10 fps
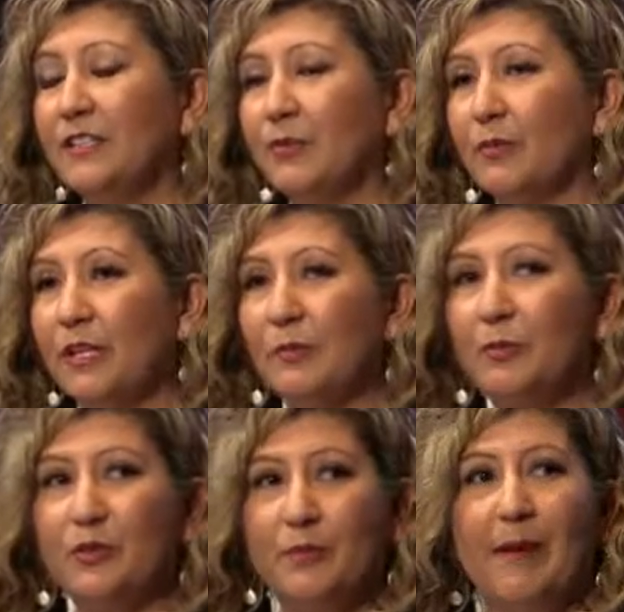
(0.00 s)
to really
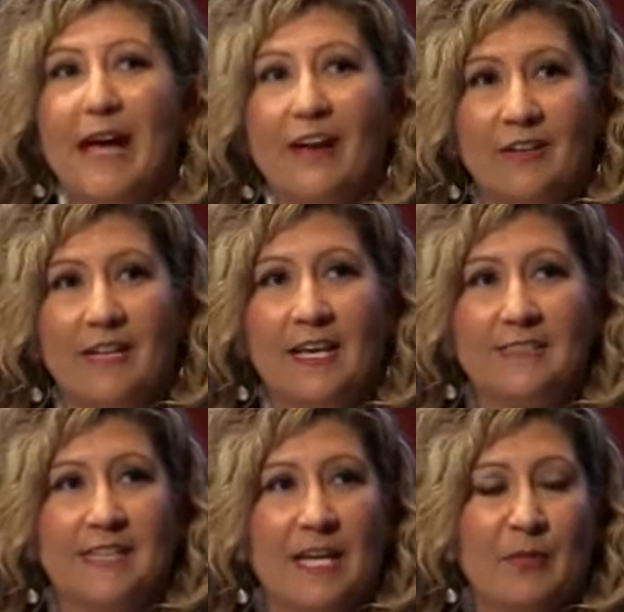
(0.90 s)
push back on
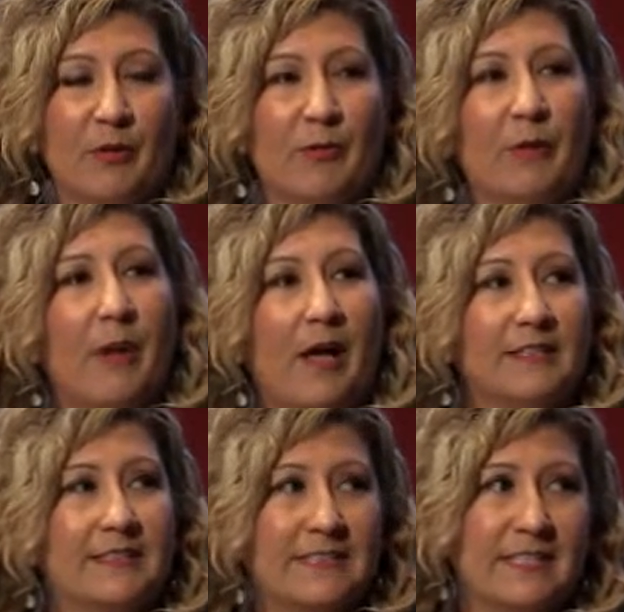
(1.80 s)
anti-immigrant
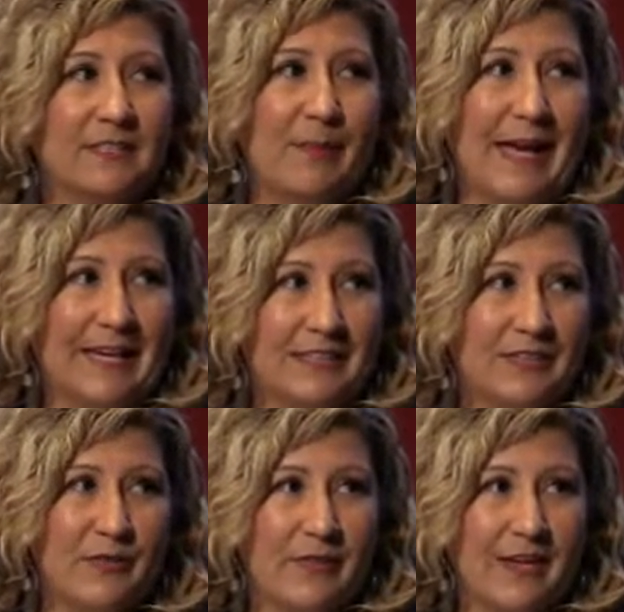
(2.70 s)
policies back in
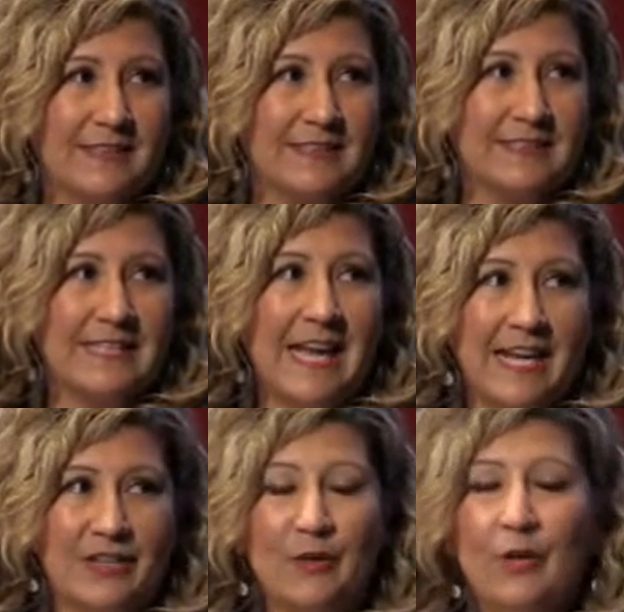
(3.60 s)

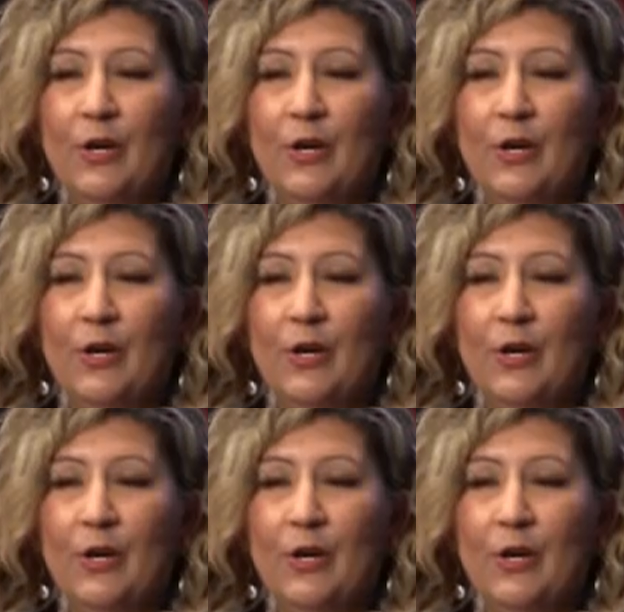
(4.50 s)
2010